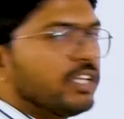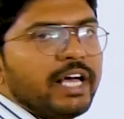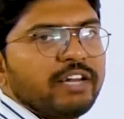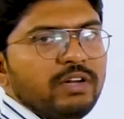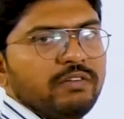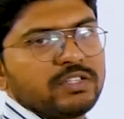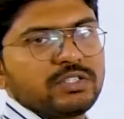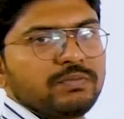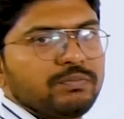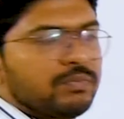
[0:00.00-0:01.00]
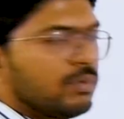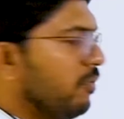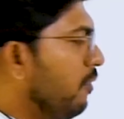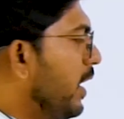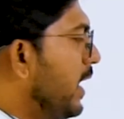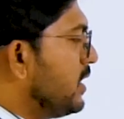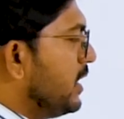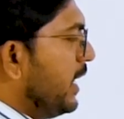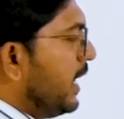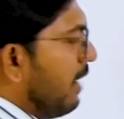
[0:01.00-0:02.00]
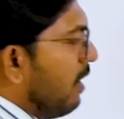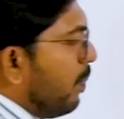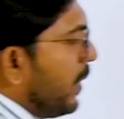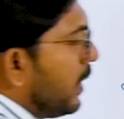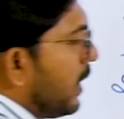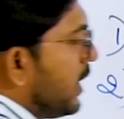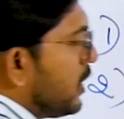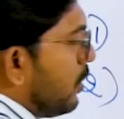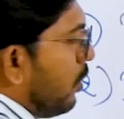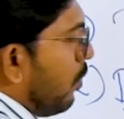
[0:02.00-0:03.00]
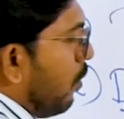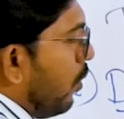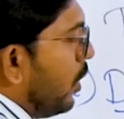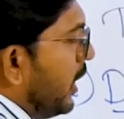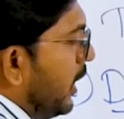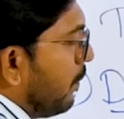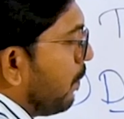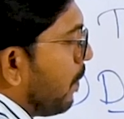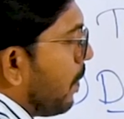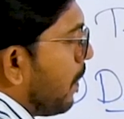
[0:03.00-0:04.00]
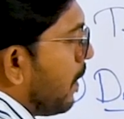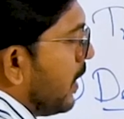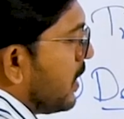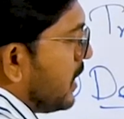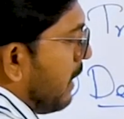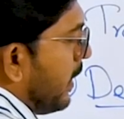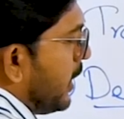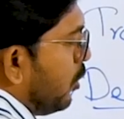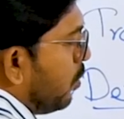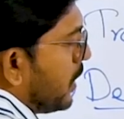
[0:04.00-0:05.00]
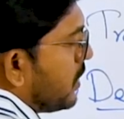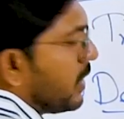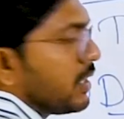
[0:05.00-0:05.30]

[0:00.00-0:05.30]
tariff levels, whereas in developing countries only 72%